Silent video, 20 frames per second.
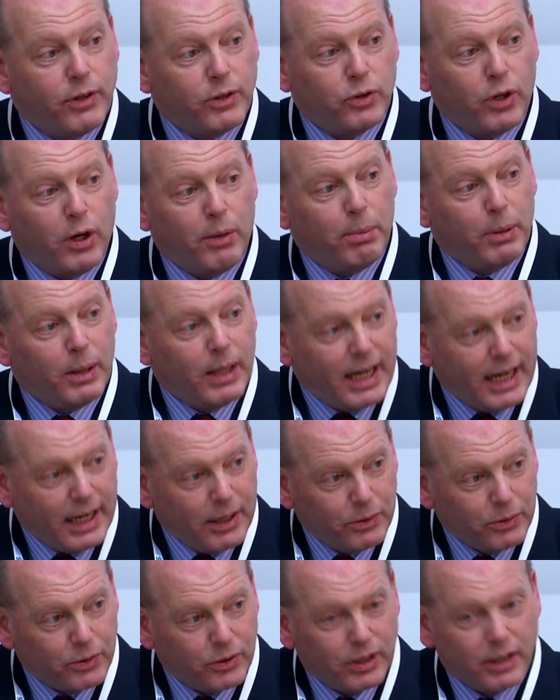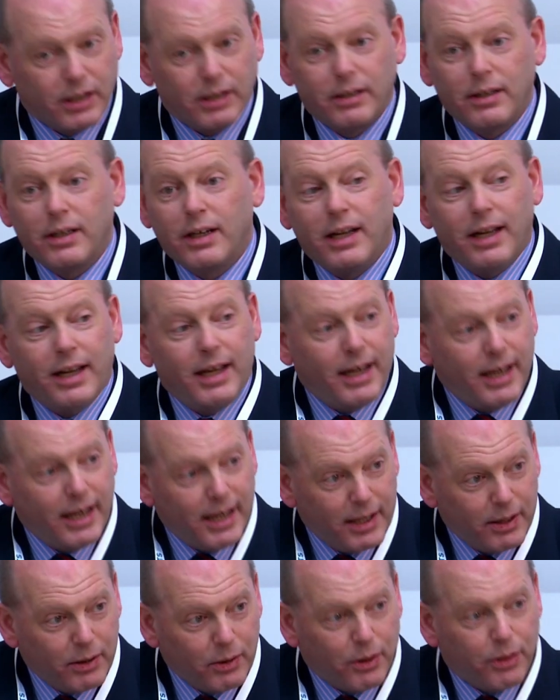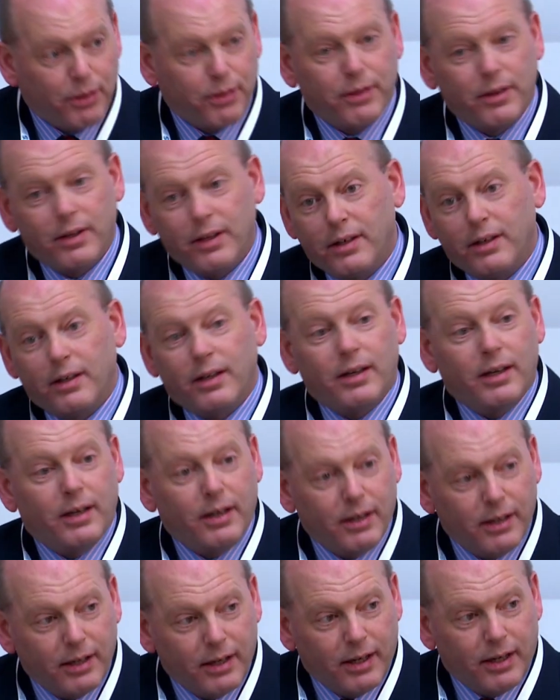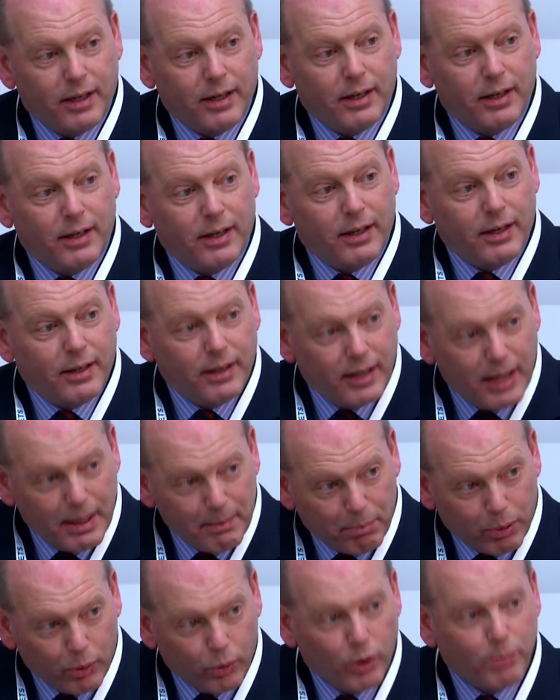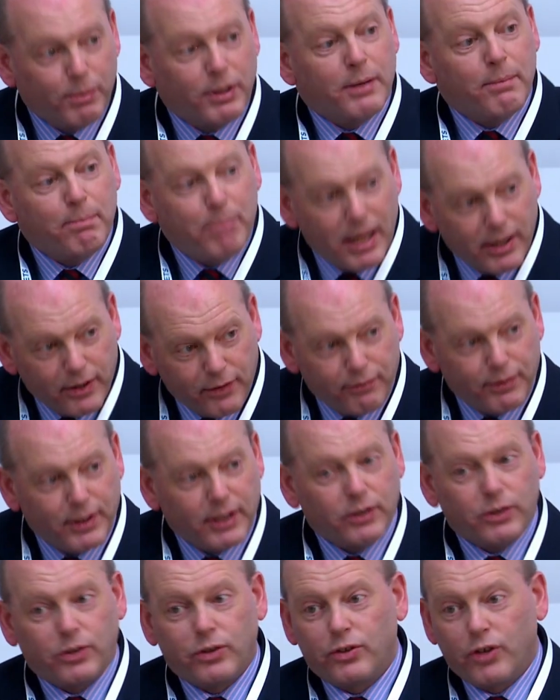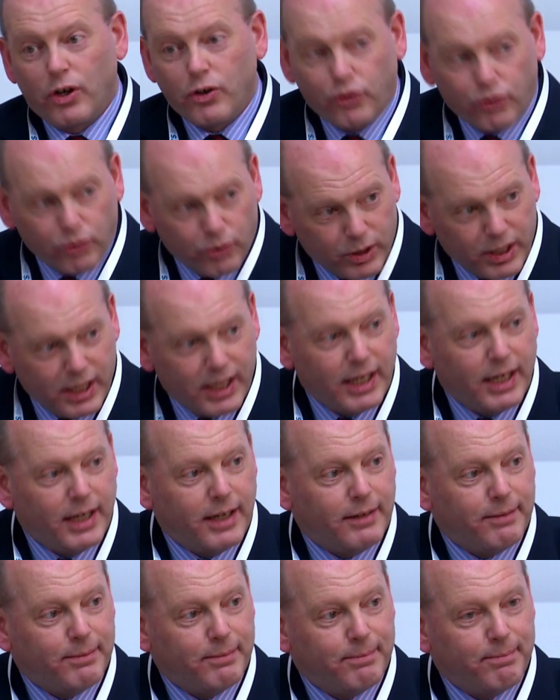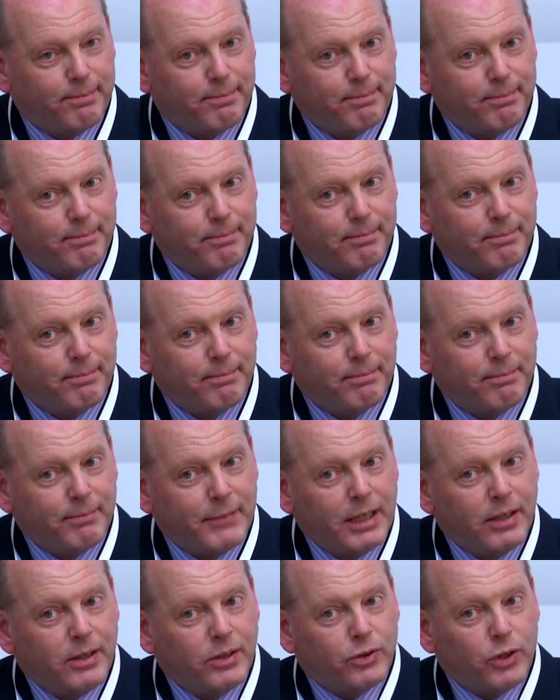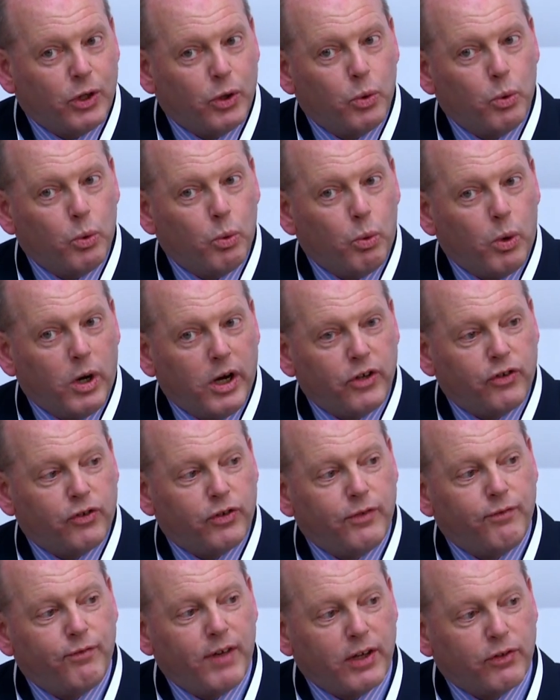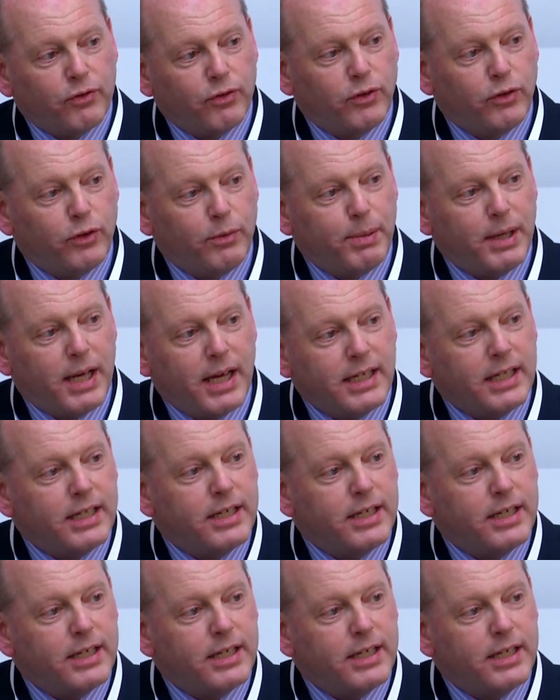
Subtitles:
example, housing, health, employment, benefits, social care. So why should veterans be any